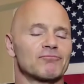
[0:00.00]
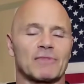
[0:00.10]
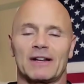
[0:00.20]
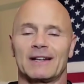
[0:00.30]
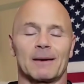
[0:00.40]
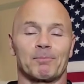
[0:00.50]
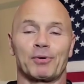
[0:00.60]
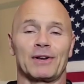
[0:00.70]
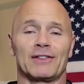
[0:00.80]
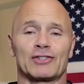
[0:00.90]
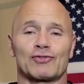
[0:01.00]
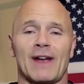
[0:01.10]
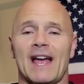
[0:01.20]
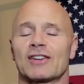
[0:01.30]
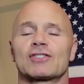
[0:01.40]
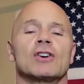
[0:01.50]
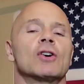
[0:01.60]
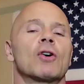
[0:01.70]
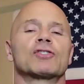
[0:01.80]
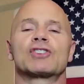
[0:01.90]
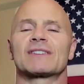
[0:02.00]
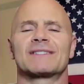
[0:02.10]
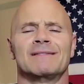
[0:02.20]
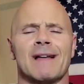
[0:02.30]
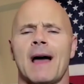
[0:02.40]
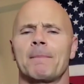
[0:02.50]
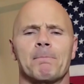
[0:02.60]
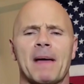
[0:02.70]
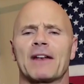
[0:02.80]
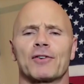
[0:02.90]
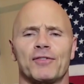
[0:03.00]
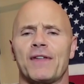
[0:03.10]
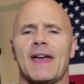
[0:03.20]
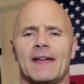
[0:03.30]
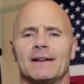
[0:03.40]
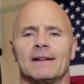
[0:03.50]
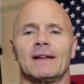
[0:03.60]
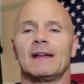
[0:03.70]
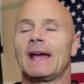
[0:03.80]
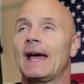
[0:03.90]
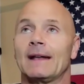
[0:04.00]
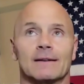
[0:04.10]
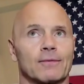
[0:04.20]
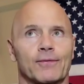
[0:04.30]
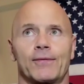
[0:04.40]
cutting it up and putting it in the trash or just not better than and